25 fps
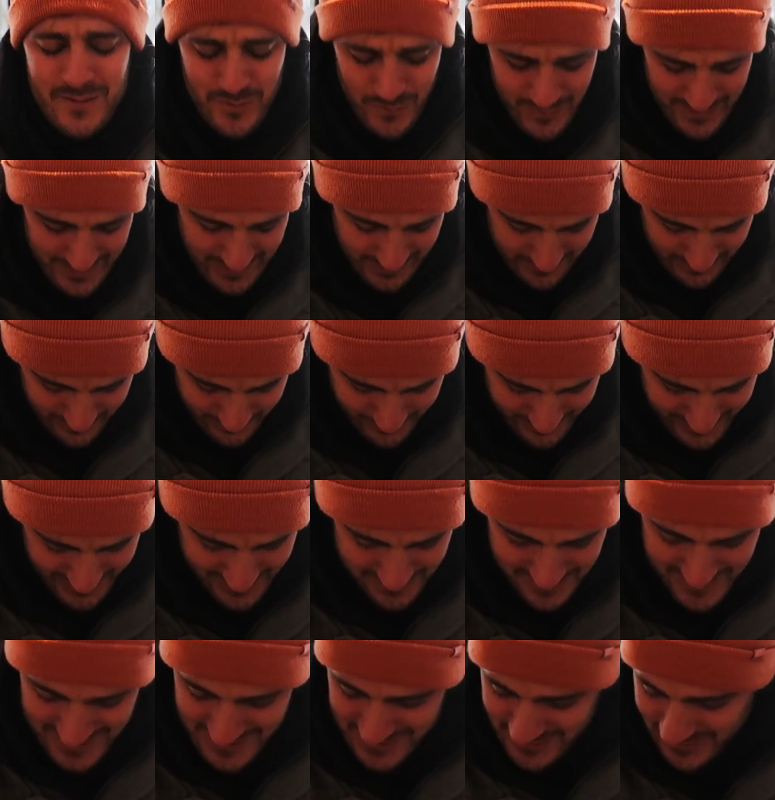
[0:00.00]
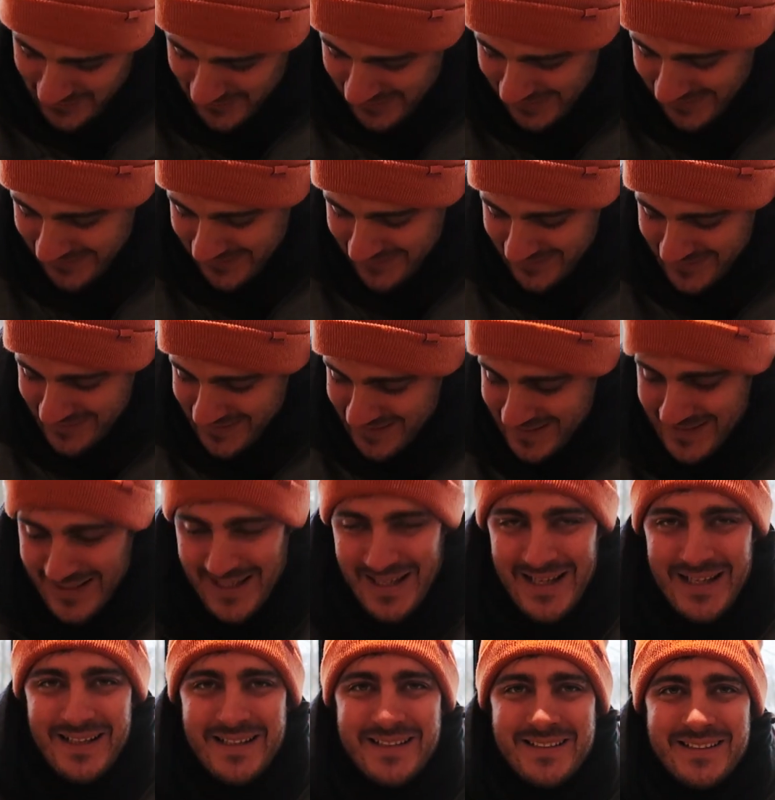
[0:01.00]
Wait, why am I still wearing all these
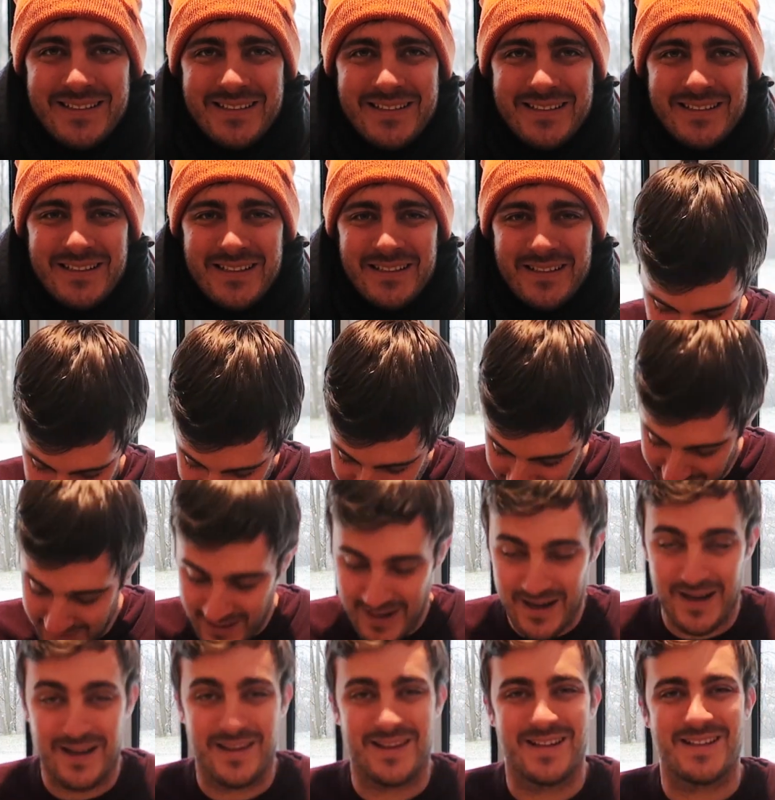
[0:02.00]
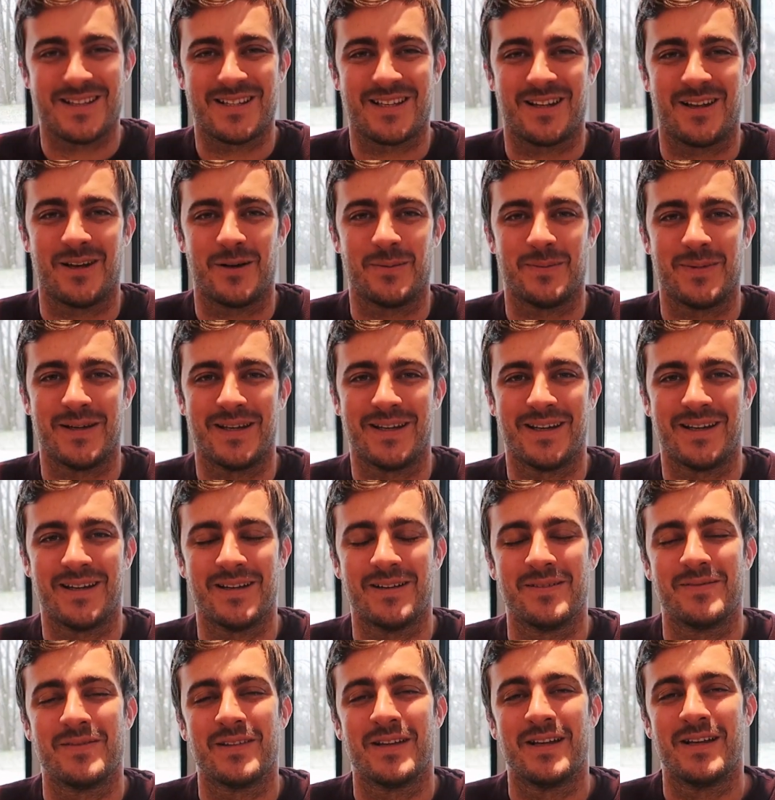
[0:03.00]
layers? Ah, that's a lot better.